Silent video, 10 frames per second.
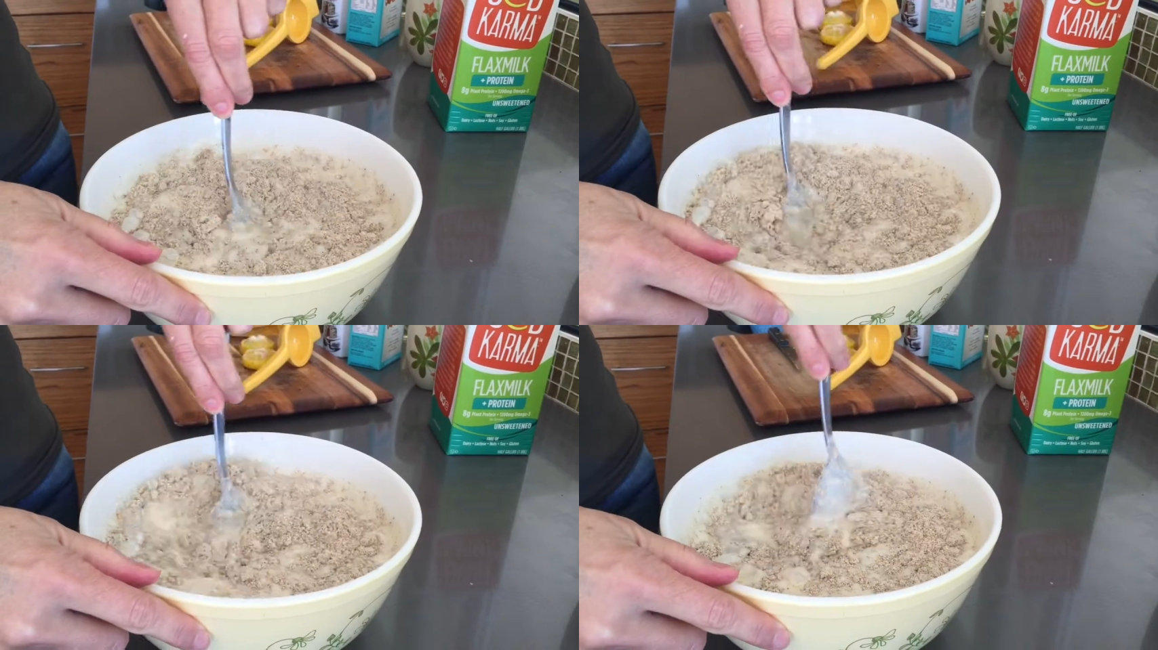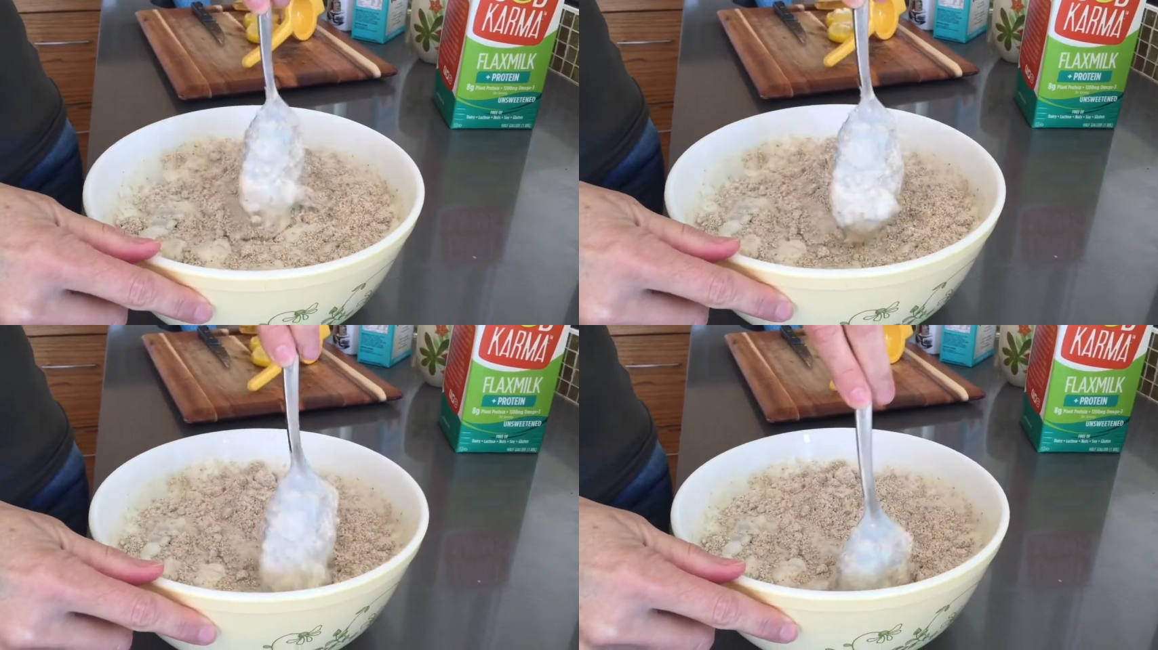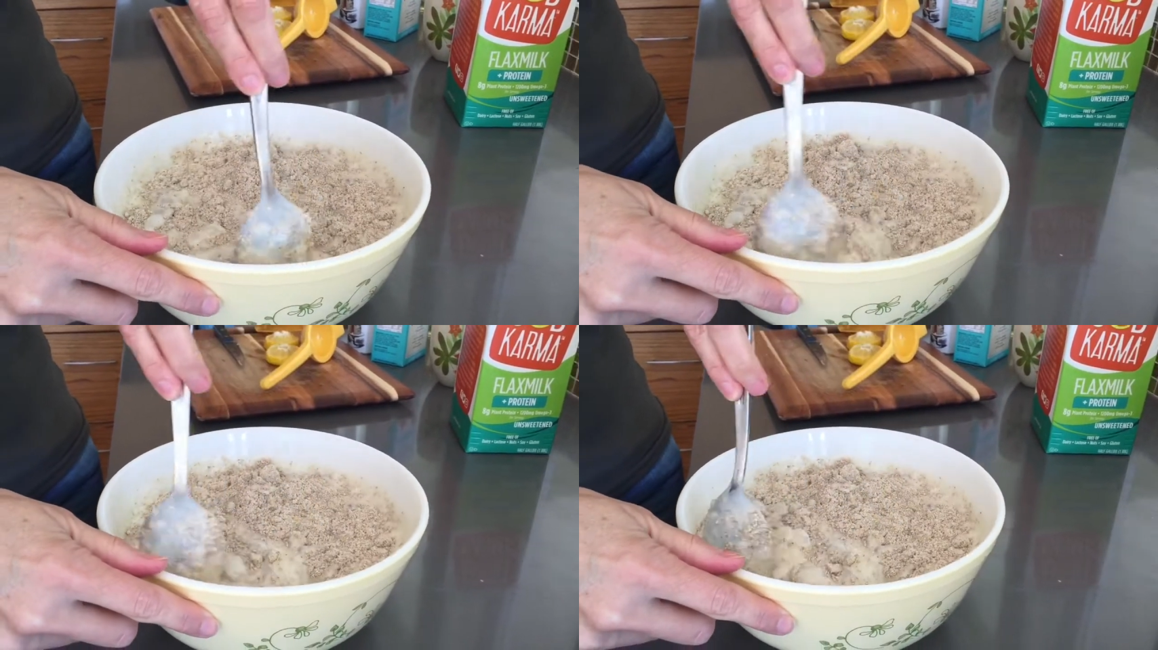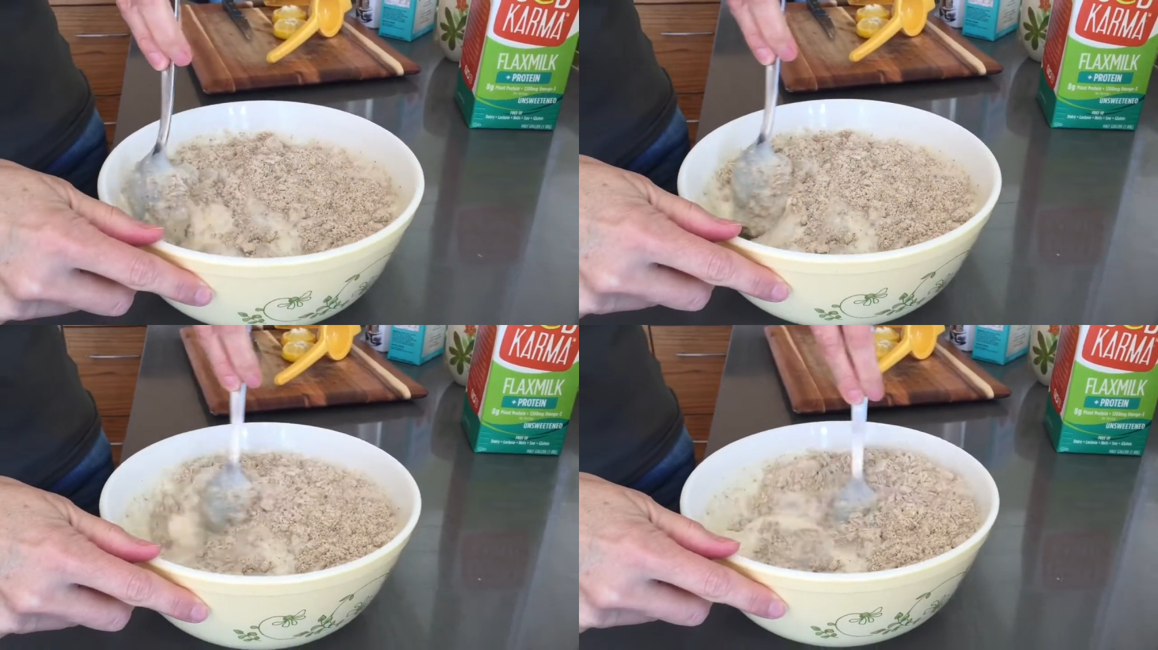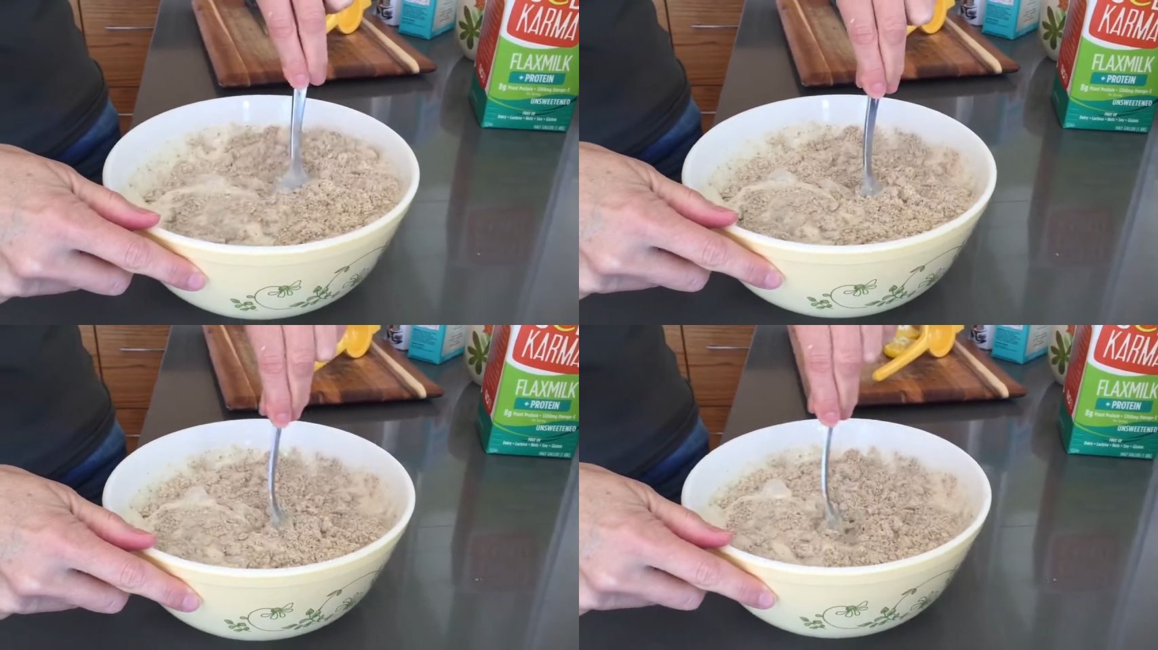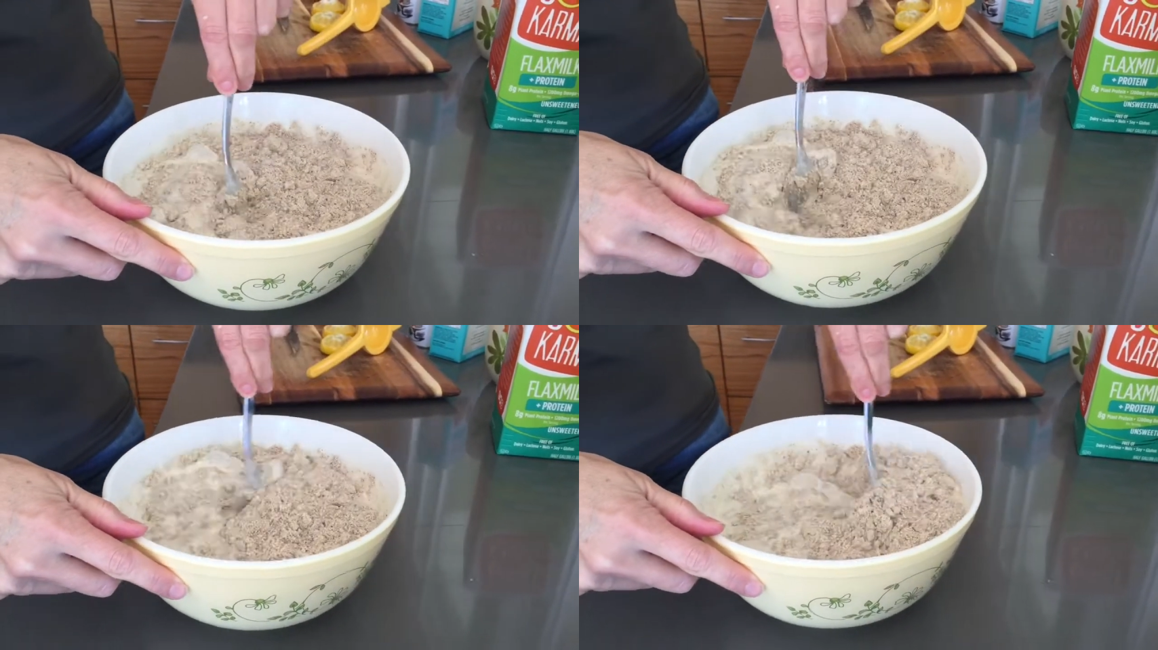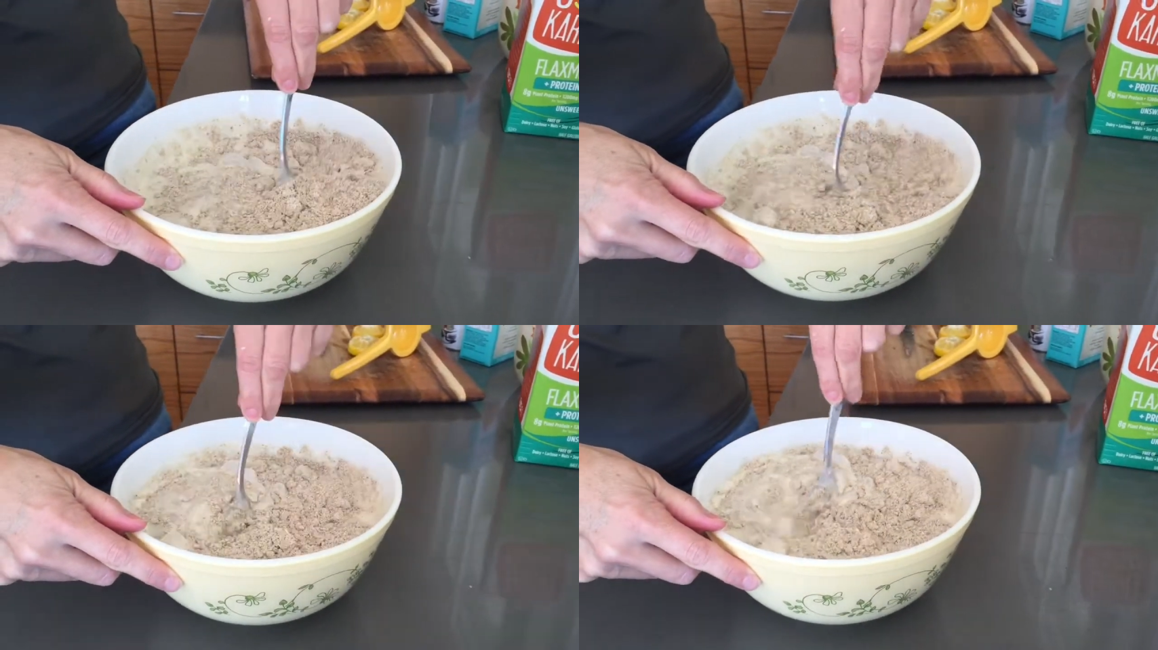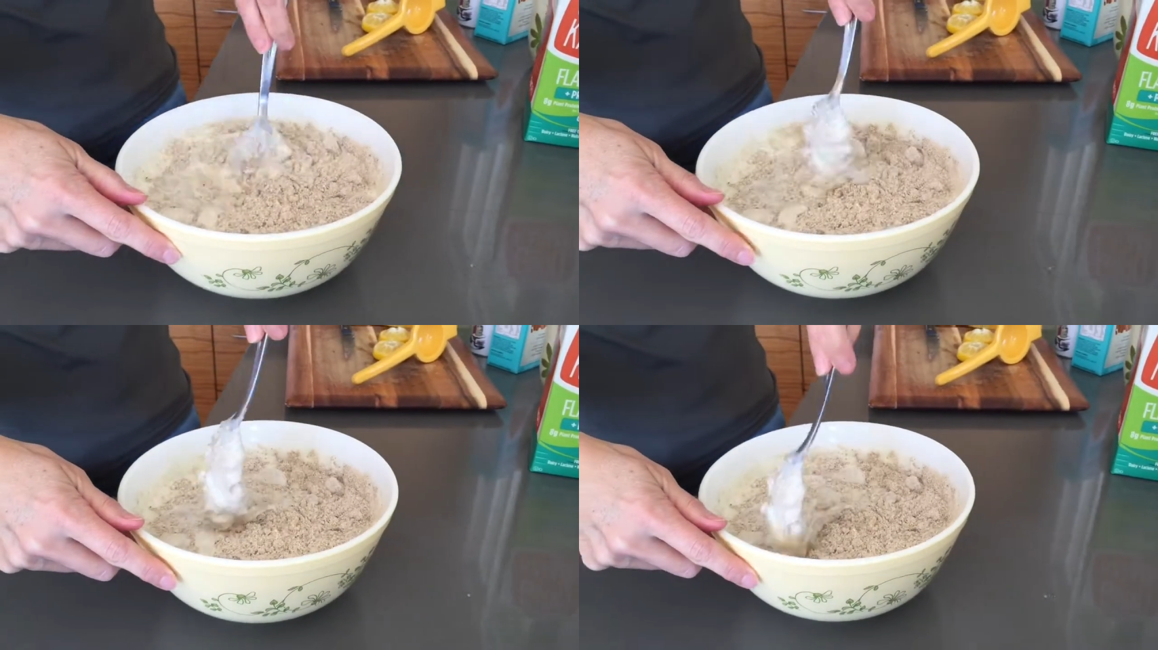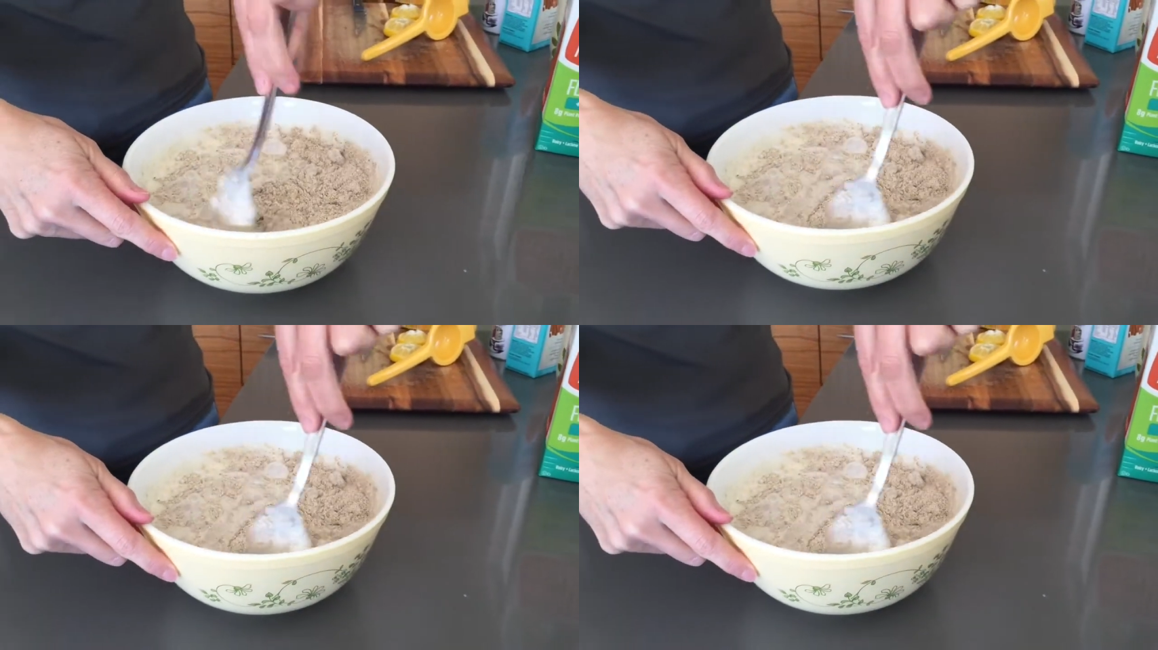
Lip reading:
(no speaker visible)